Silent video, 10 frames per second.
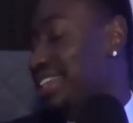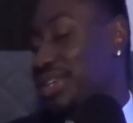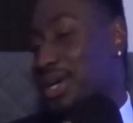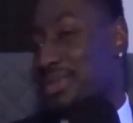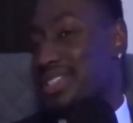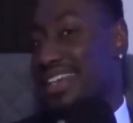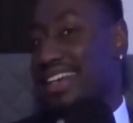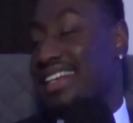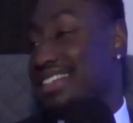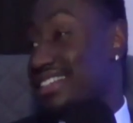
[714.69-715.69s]
You know what I'm saying?
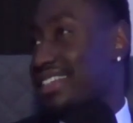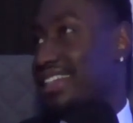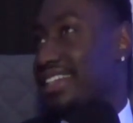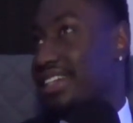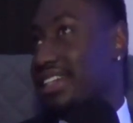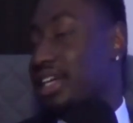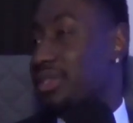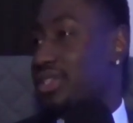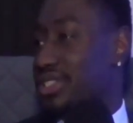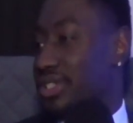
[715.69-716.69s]
They just did a couple
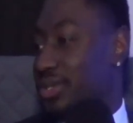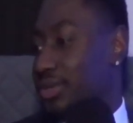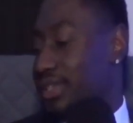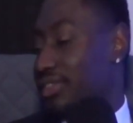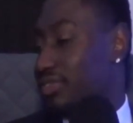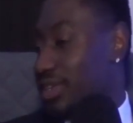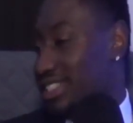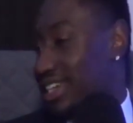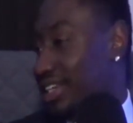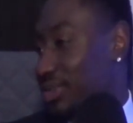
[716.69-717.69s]
years ago. He fought
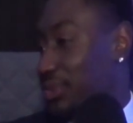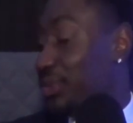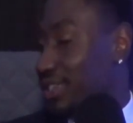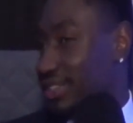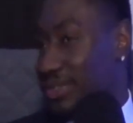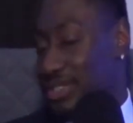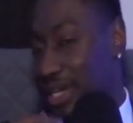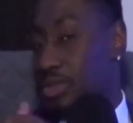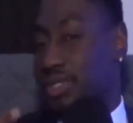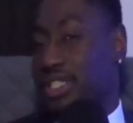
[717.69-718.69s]
Tank in New York. You know, so that
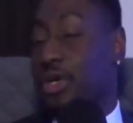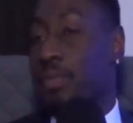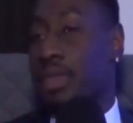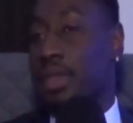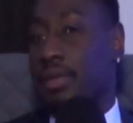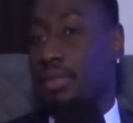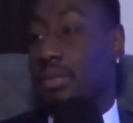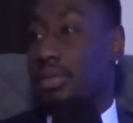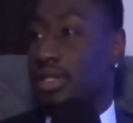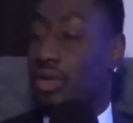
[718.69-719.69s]
was pretty dope. But
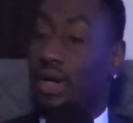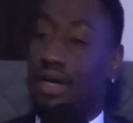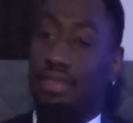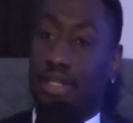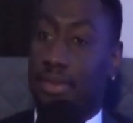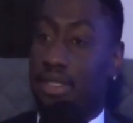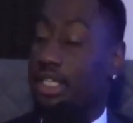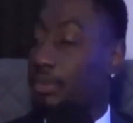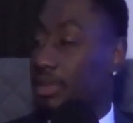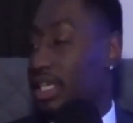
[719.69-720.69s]
I'm gonna go out there with him and link up